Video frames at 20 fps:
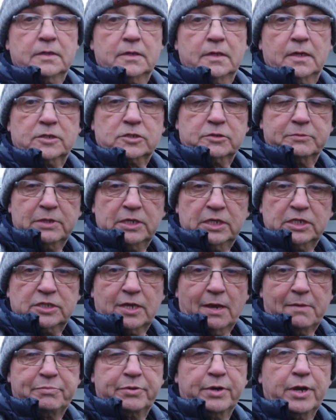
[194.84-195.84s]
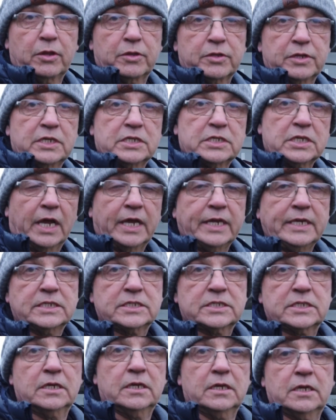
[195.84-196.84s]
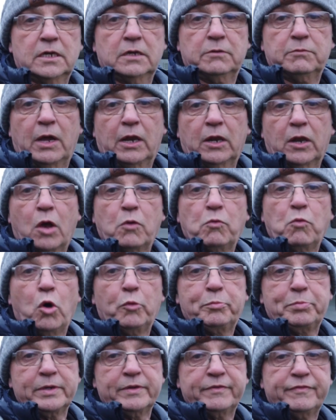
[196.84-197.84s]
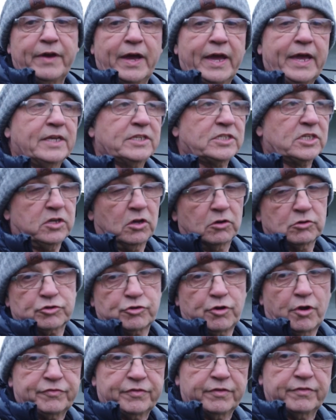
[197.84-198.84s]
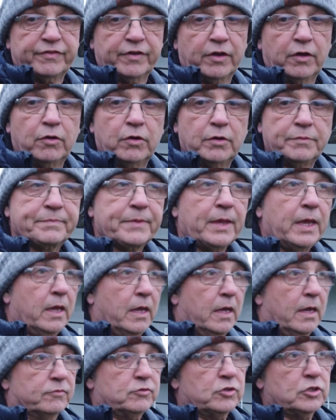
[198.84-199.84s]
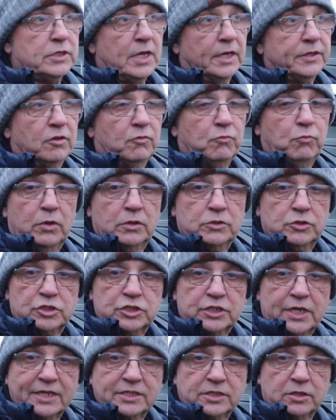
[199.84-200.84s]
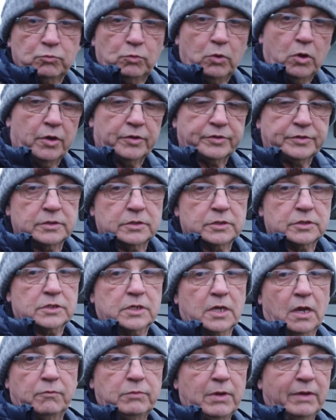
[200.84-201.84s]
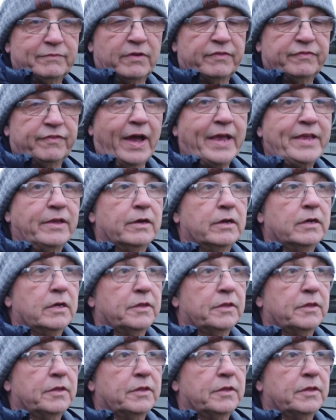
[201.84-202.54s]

Now, some of these temporary holiday sites uh, allow open fires as long as they're off the floor. I've just had the just asked the wardens, can we have a fire?